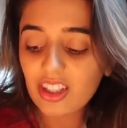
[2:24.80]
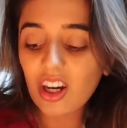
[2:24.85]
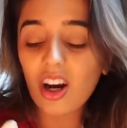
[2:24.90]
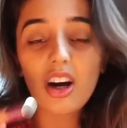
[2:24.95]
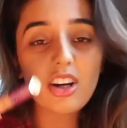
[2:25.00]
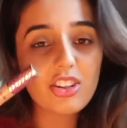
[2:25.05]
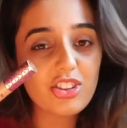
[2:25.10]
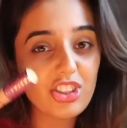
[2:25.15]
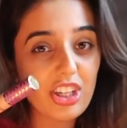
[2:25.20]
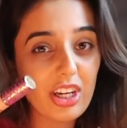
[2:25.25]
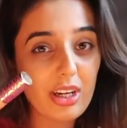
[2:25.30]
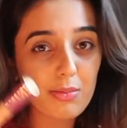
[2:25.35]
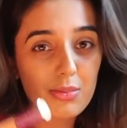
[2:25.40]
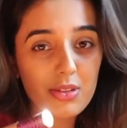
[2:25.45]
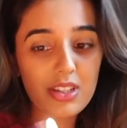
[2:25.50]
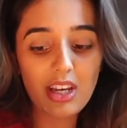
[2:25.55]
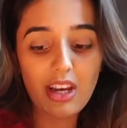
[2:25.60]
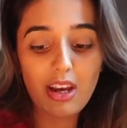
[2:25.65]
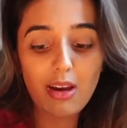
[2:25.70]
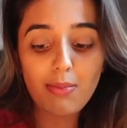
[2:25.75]
Tarte
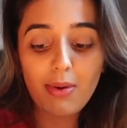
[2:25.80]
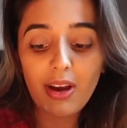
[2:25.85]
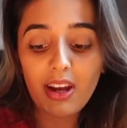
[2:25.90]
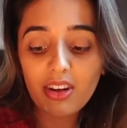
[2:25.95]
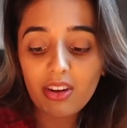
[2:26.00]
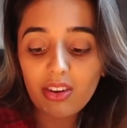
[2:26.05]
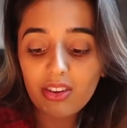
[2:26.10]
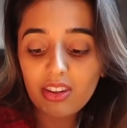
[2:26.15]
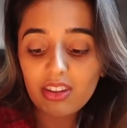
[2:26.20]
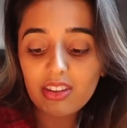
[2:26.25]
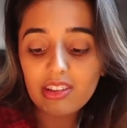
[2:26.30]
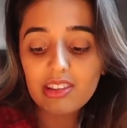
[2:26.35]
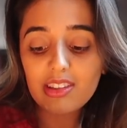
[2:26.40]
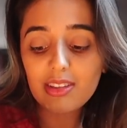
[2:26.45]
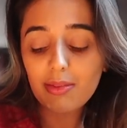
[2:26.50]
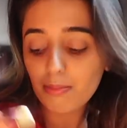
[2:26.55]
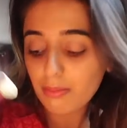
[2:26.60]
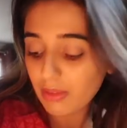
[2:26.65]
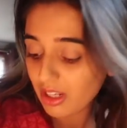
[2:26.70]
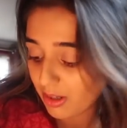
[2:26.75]
Shape Tape. I know this
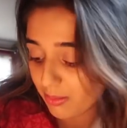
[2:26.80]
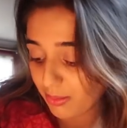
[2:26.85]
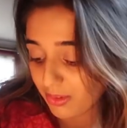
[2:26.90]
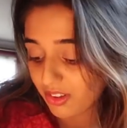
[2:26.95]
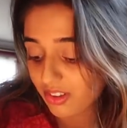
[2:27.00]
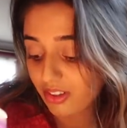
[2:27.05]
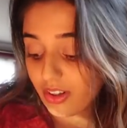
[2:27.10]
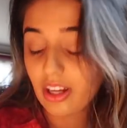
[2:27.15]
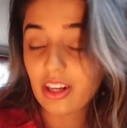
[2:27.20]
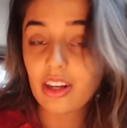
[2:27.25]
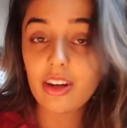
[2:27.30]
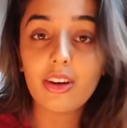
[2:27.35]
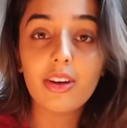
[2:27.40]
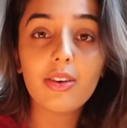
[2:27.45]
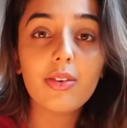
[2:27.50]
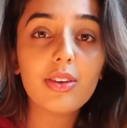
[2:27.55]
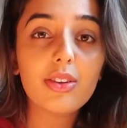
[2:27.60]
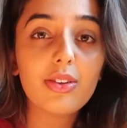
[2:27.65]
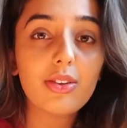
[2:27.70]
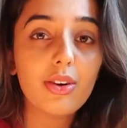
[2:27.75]
isn't minimal and I
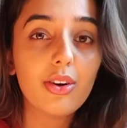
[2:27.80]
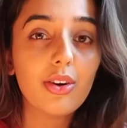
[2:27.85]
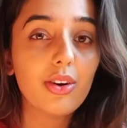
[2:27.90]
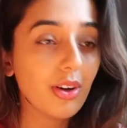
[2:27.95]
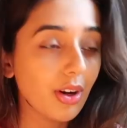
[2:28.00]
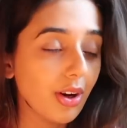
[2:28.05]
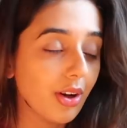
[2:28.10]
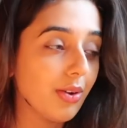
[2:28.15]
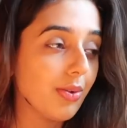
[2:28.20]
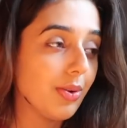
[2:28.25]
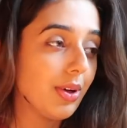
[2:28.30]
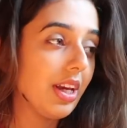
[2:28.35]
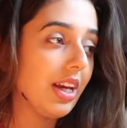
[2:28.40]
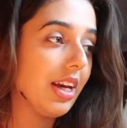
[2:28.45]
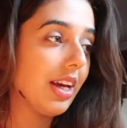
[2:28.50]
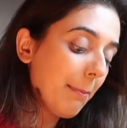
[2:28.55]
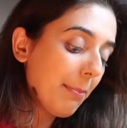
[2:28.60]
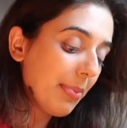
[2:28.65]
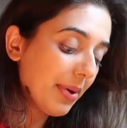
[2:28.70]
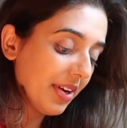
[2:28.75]
know it's not
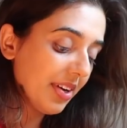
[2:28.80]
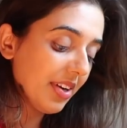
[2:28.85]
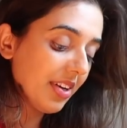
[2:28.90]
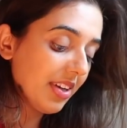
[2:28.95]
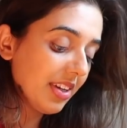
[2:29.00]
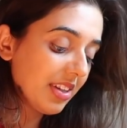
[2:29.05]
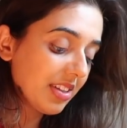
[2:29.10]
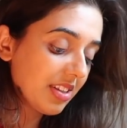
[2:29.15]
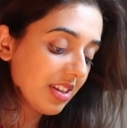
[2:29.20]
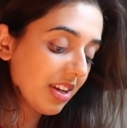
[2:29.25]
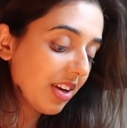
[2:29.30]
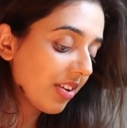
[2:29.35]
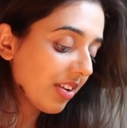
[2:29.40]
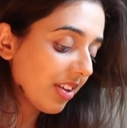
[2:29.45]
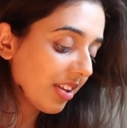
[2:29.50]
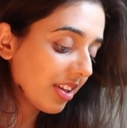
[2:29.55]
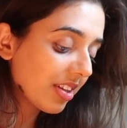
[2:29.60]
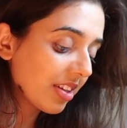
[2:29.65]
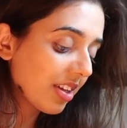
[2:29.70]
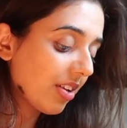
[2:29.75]
glowy, but it's the
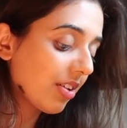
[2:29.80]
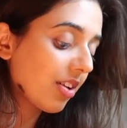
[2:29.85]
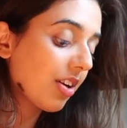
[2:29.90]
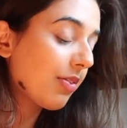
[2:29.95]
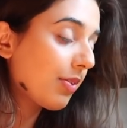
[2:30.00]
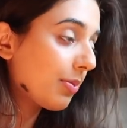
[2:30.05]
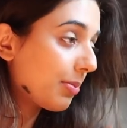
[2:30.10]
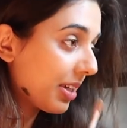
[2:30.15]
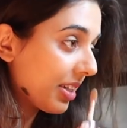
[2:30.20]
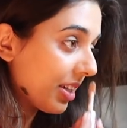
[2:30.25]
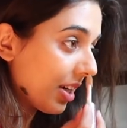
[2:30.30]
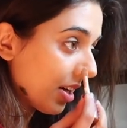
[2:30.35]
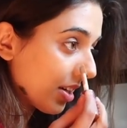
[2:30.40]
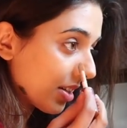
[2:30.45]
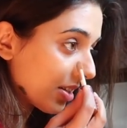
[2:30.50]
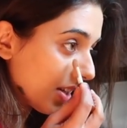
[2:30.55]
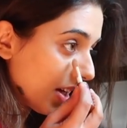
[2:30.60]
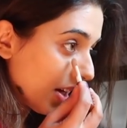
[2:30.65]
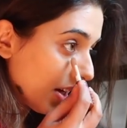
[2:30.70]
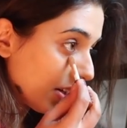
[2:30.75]
only thing that'll cover my
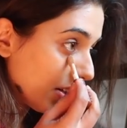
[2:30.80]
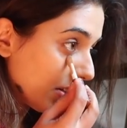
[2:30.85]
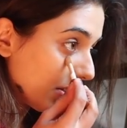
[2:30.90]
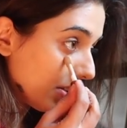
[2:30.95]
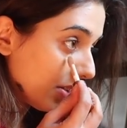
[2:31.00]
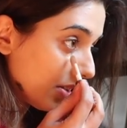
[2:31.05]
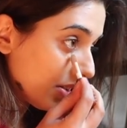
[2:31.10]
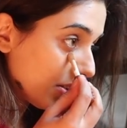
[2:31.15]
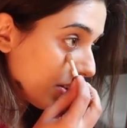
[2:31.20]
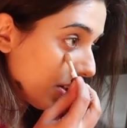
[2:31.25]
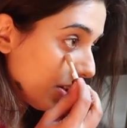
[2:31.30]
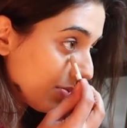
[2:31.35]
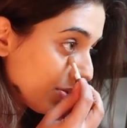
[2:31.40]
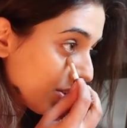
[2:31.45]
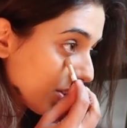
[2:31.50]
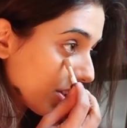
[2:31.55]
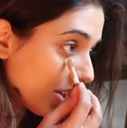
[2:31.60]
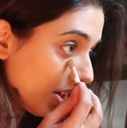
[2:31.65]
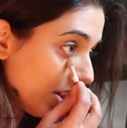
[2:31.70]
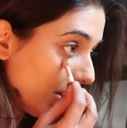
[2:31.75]
dark circles. So I'm
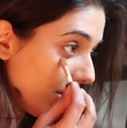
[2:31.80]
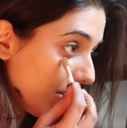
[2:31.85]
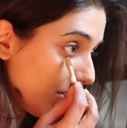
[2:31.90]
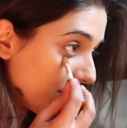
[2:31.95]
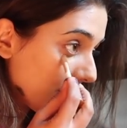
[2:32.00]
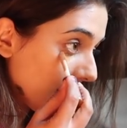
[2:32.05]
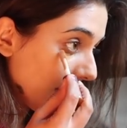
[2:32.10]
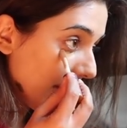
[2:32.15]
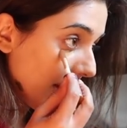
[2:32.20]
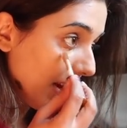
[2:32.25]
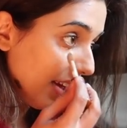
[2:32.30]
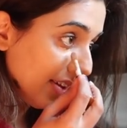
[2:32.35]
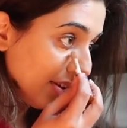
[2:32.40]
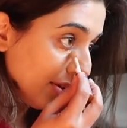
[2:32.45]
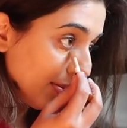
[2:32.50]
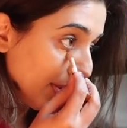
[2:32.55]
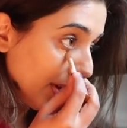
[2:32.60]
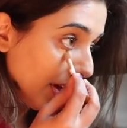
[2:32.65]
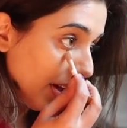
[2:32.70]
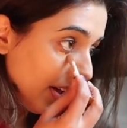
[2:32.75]
just going to use a
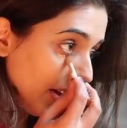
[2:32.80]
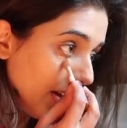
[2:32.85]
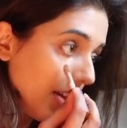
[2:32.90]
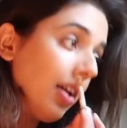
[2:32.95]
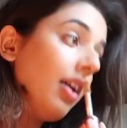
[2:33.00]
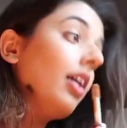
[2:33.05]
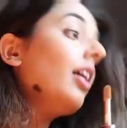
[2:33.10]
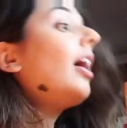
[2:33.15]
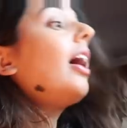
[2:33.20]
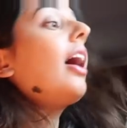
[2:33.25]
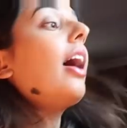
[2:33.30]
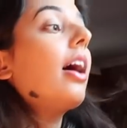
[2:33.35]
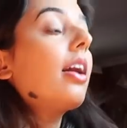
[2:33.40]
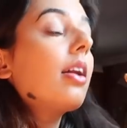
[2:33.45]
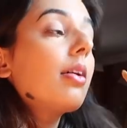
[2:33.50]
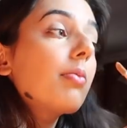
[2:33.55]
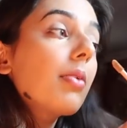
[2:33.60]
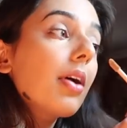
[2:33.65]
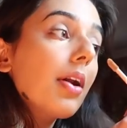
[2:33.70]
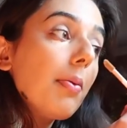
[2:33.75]
little bit,
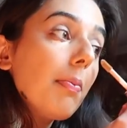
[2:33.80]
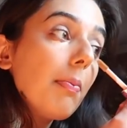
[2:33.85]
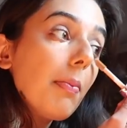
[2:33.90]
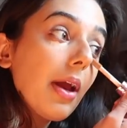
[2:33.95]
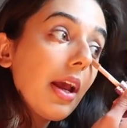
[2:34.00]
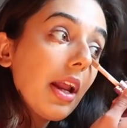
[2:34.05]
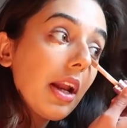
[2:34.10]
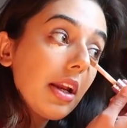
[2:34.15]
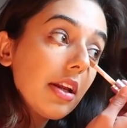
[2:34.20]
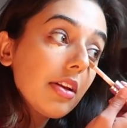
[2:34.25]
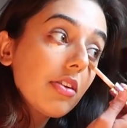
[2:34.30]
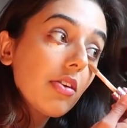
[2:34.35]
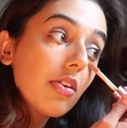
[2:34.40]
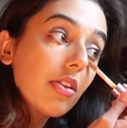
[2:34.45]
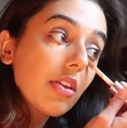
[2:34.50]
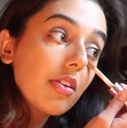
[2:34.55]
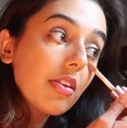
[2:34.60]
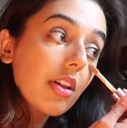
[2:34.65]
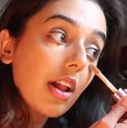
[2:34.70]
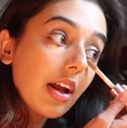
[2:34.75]
and I'm going to mainly do
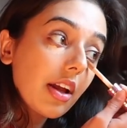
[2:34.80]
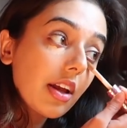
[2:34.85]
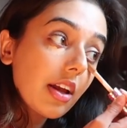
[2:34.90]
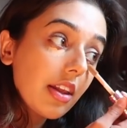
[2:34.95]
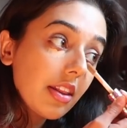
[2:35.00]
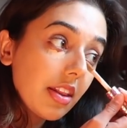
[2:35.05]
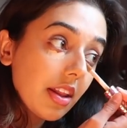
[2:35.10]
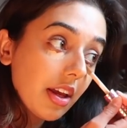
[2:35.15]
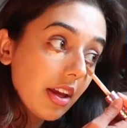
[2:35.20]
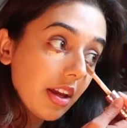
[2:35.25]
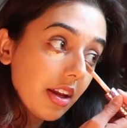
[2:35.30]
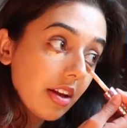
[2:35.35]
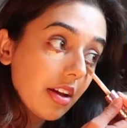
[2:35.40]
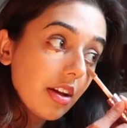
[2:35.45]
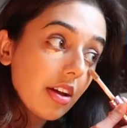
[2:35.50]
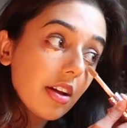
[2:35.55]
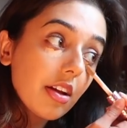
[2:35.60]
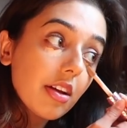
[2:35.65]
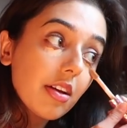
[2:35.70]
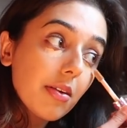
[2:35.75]
this like in the
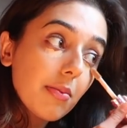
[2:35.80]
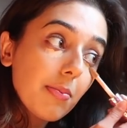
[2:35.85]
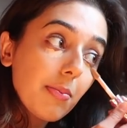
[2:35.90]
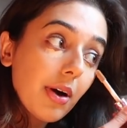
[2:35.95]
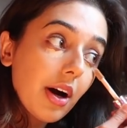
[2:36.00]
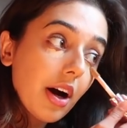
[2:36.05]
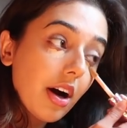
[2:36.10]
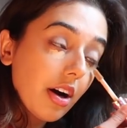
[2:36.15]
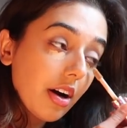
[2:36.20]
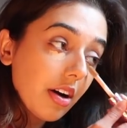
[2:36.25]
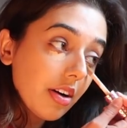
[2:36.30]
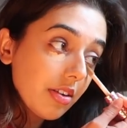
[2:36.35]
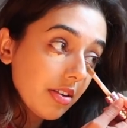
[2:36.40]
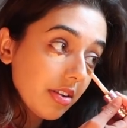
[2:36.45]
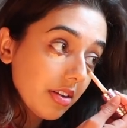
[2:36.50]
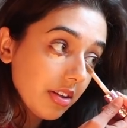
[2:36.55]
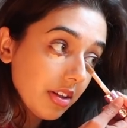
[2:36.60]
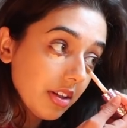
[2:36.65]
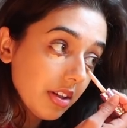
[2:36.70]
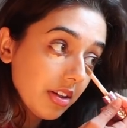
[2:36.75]
inner
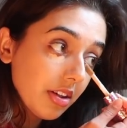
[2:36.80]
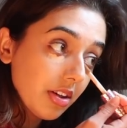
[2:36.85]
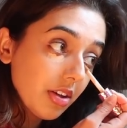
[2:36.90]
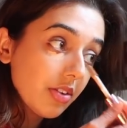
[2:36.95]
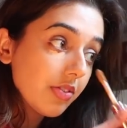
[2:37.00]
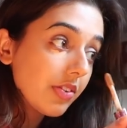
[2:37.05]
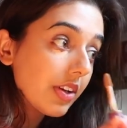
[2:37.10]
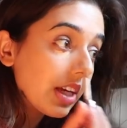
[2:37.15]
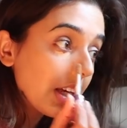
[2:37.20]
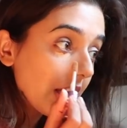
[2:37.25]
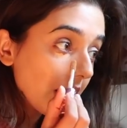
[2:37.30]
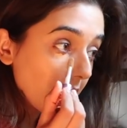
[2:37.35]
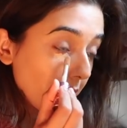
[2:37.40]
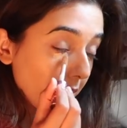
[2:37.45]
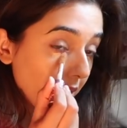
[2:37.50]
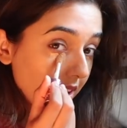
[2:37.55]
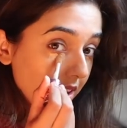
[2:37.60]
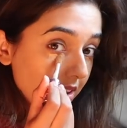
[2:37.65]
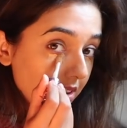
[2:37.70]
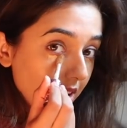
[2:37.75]
part over here
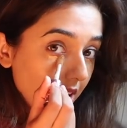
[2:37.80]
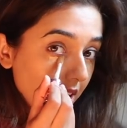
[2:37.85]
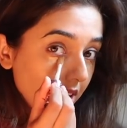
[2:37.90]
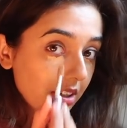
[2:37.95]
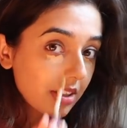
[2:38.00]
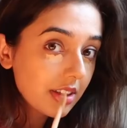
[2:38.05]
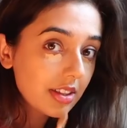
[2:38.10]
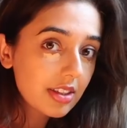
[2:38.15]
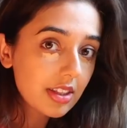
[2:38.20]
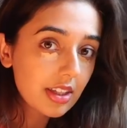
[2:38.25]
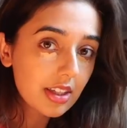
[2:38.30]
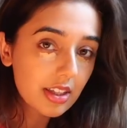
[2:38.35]
where the darkness